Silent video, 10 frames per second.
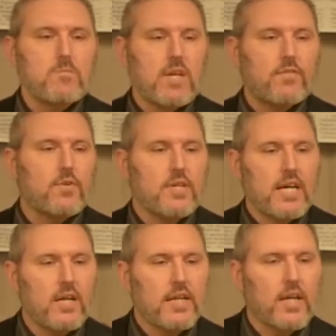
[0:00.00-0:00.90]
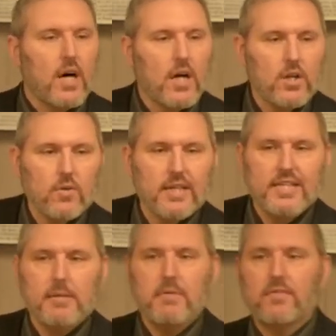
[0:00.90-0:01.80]
If you yell and holler at
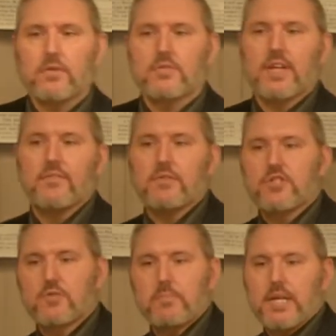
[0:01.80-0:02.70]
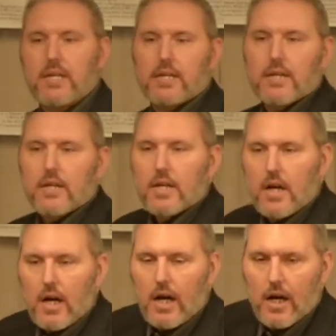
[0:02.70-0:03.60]
them, if you, if you speak
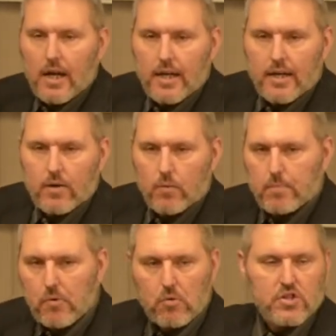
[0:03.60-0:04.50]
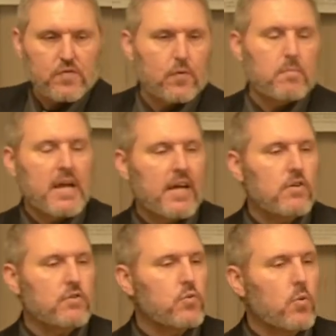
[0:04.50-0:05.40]
uh, in a reproachful
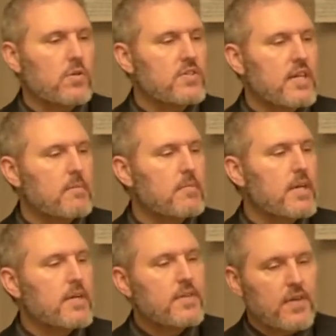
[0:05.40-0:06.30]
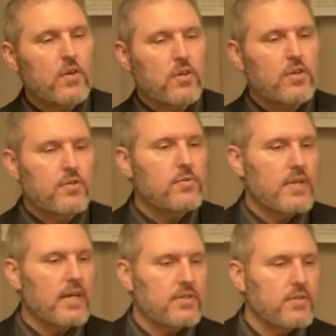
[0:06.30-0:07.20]
manner towards them, they're going to do
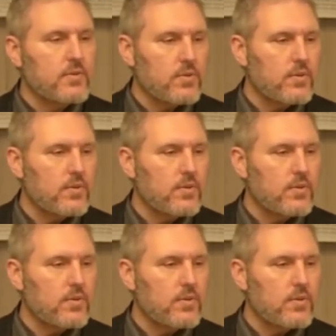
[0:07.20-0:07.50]
that too.